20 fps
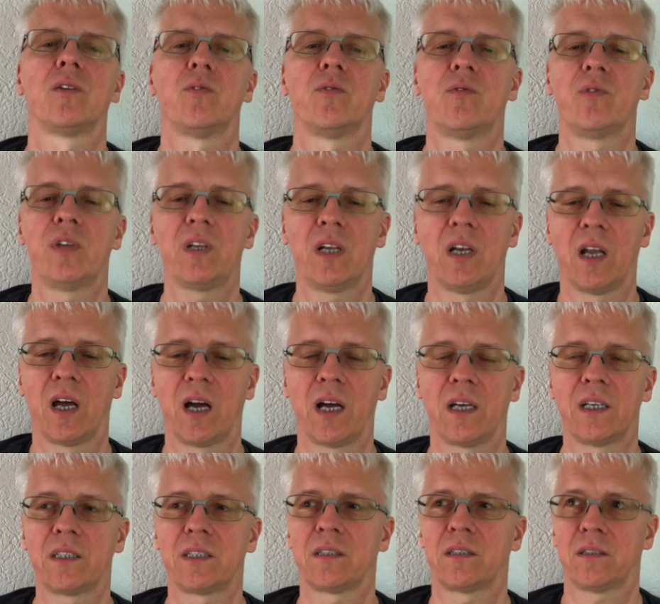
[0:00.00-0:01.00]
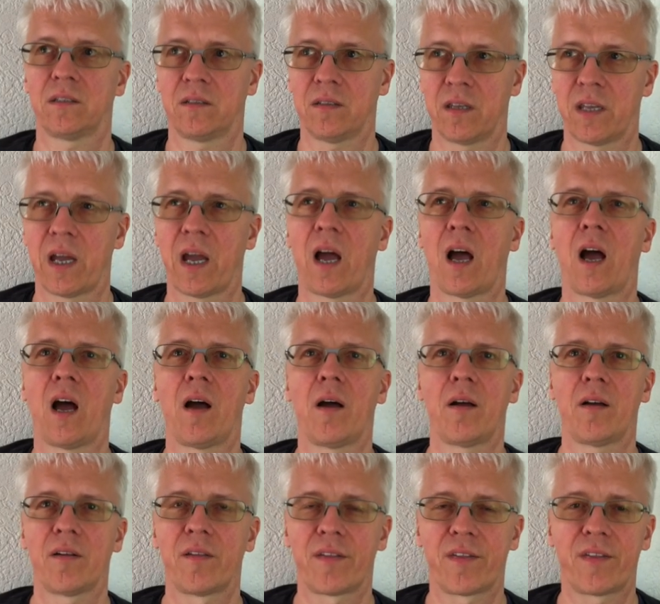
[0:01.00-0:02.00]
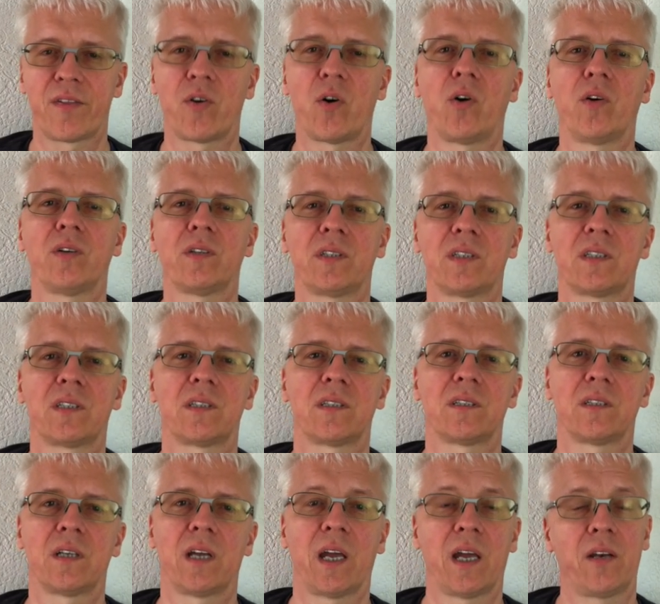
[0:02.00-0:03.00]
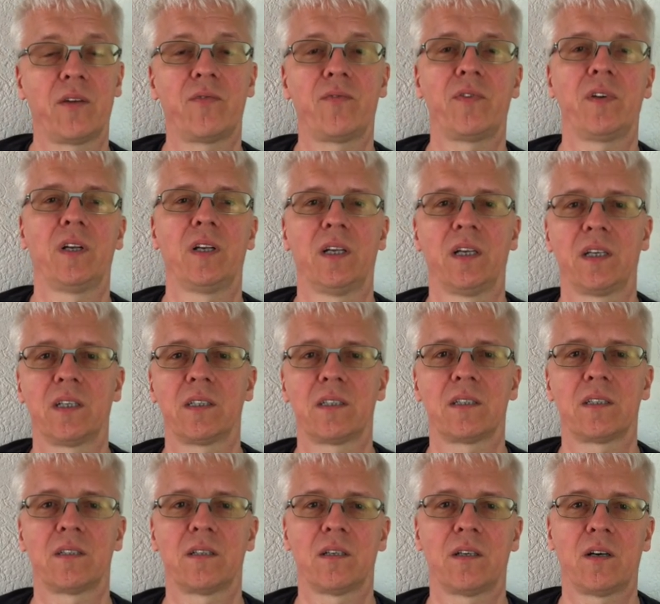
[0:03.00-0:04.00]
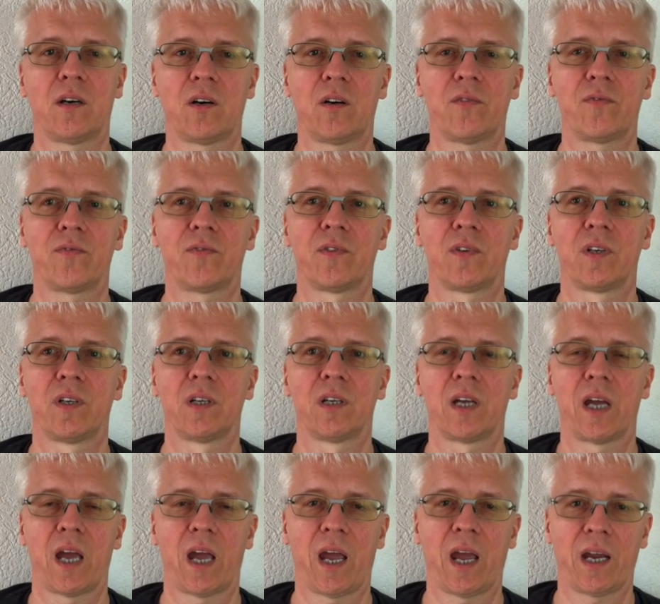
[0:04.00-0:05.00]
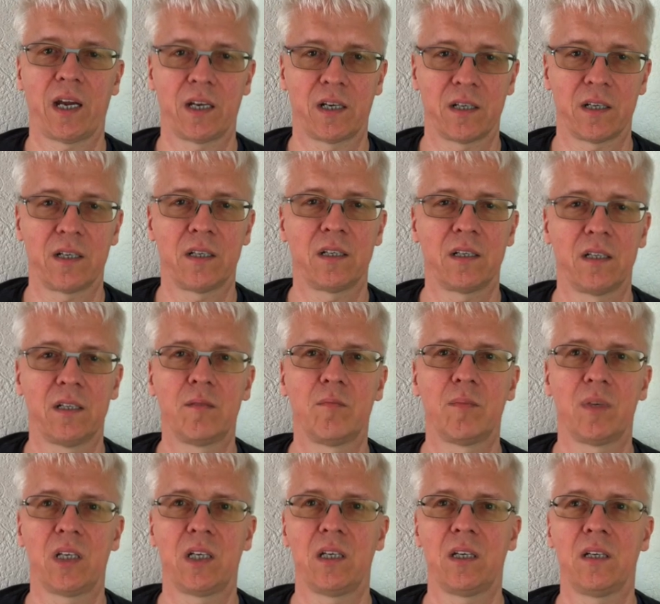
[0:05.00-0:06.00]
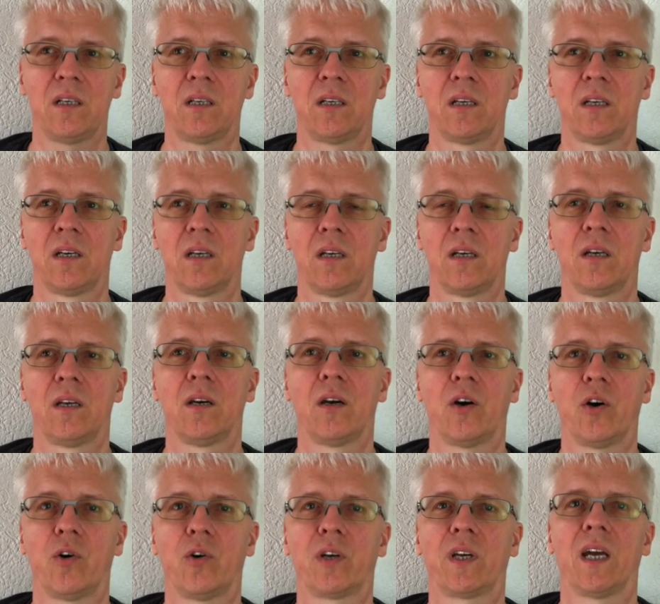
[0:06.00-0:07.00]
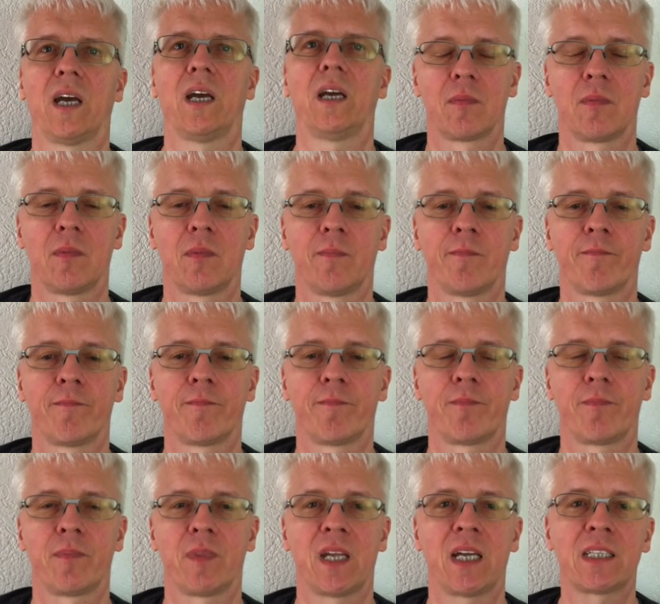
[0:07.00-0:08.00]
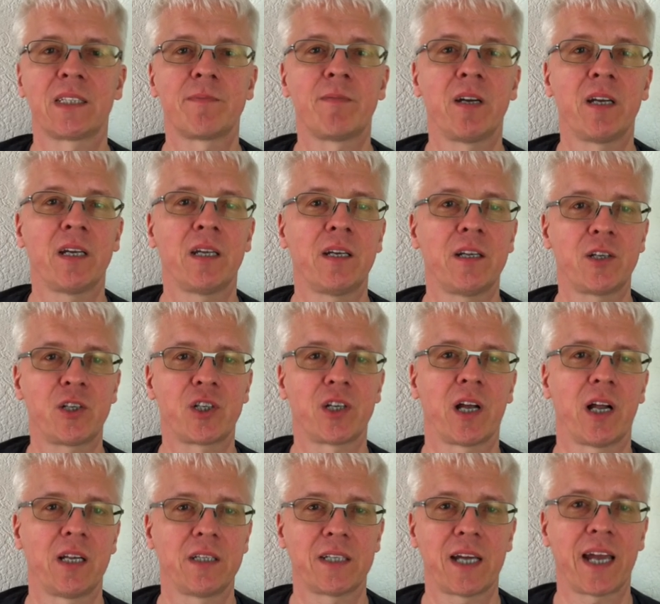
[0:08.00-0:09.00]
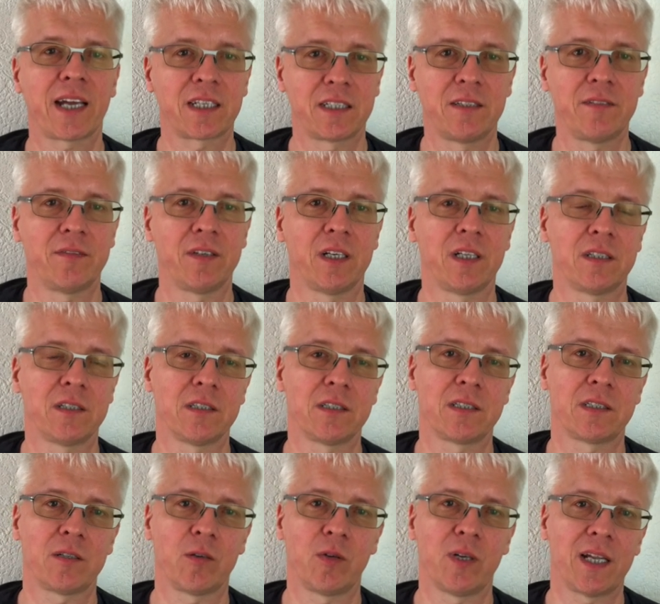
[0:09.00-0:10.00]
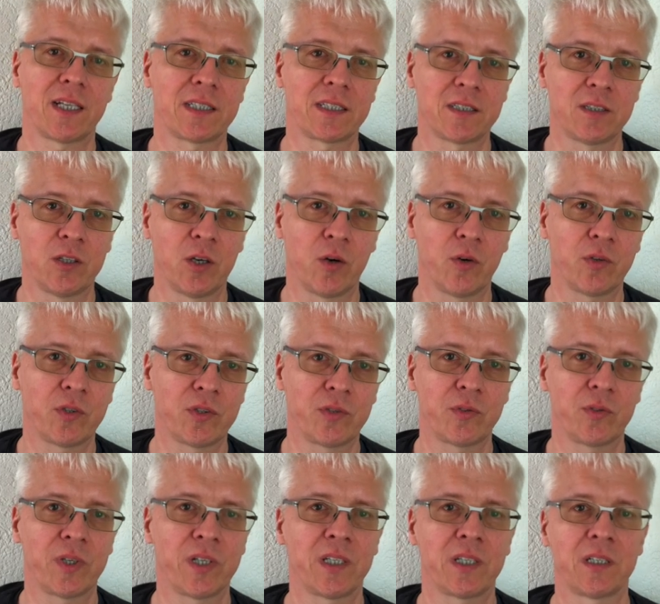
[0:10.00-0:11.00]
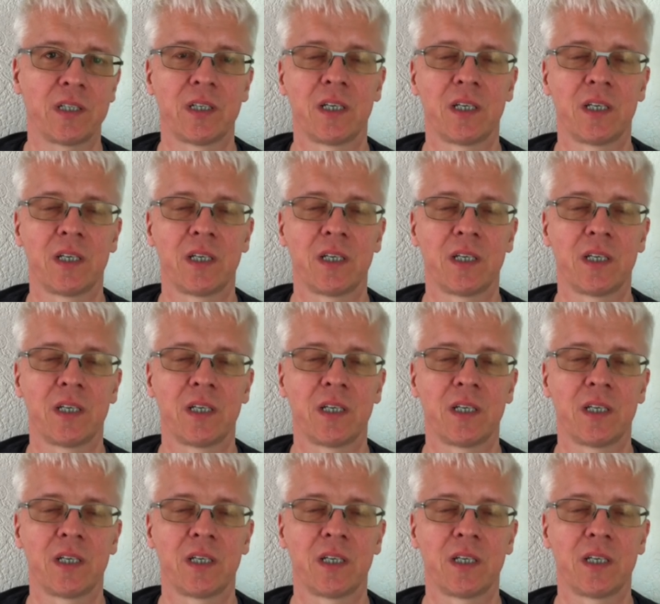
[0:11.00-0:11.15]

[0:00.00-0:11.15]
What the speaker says: realize there are thoughts and feelings of anger in me. Okay, that's my inner child activated. So let's go to it.